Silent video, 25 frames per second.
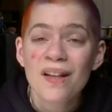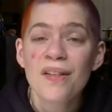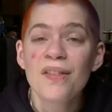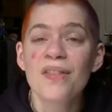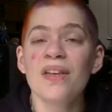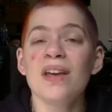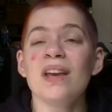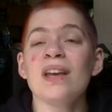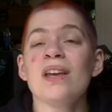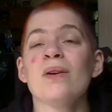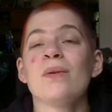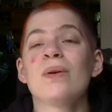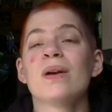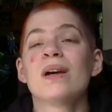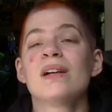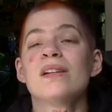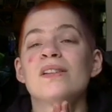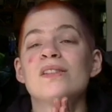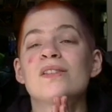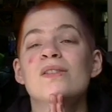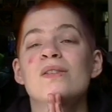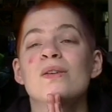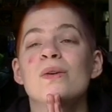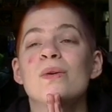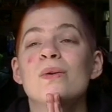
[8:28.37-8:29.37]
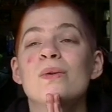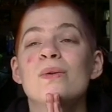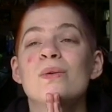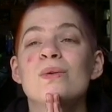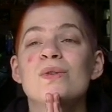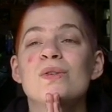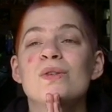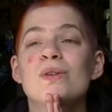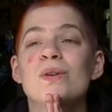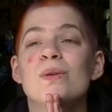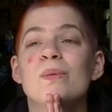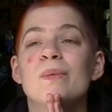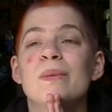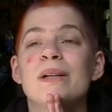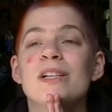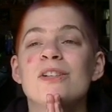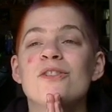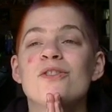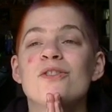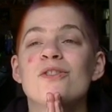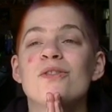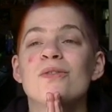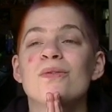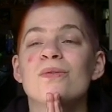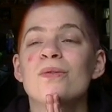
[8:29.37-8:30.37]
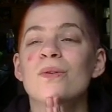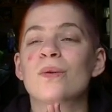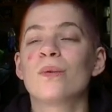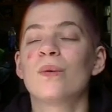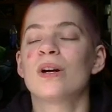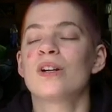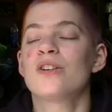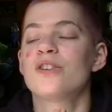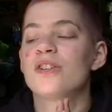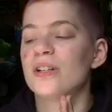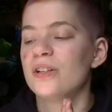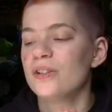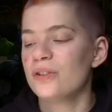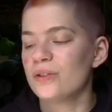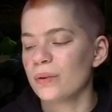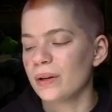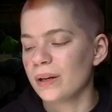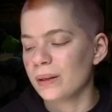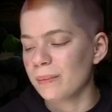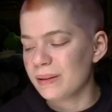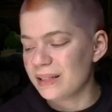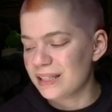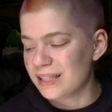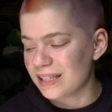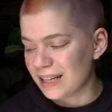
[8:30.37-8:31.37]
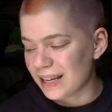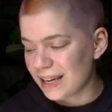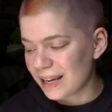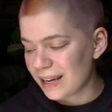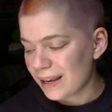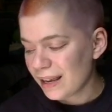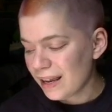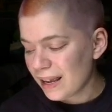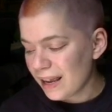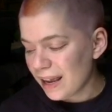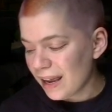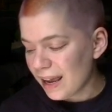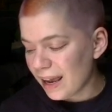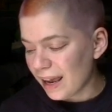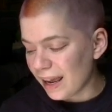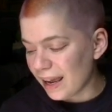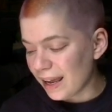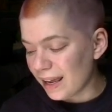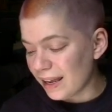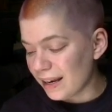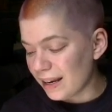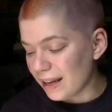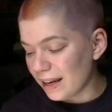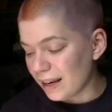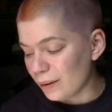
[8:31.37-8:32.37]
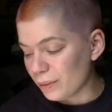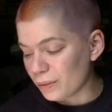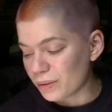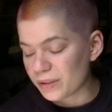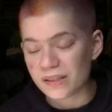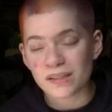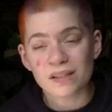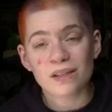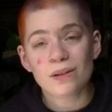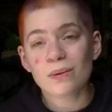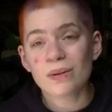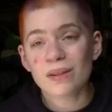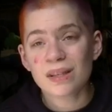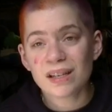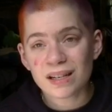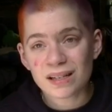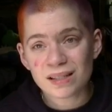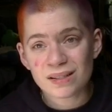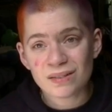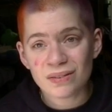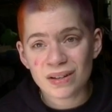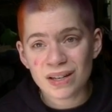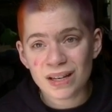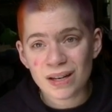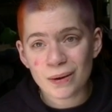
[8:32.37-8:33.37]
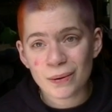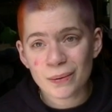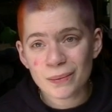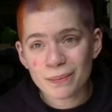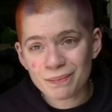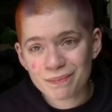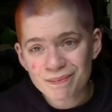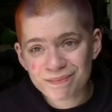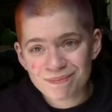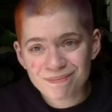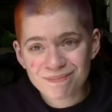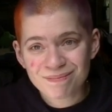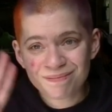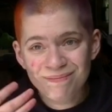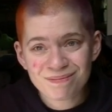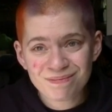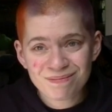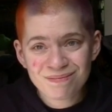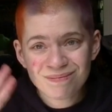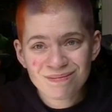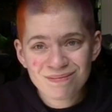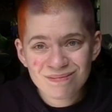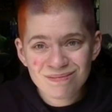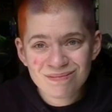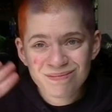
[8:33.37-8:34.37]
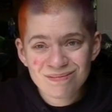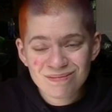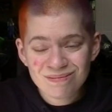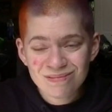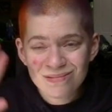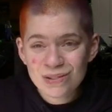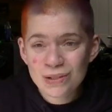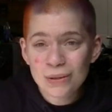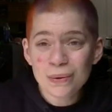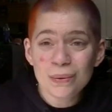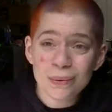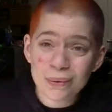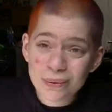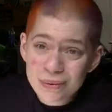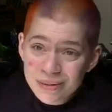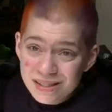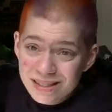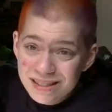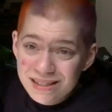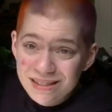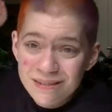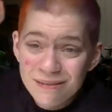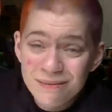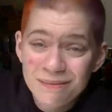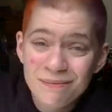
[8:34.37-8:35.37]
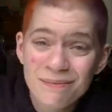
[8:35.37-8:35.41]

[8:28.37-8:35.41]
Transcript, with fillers: Thank you guys so, so much for watching and joining me today, and I will see you in the next video. Toodles!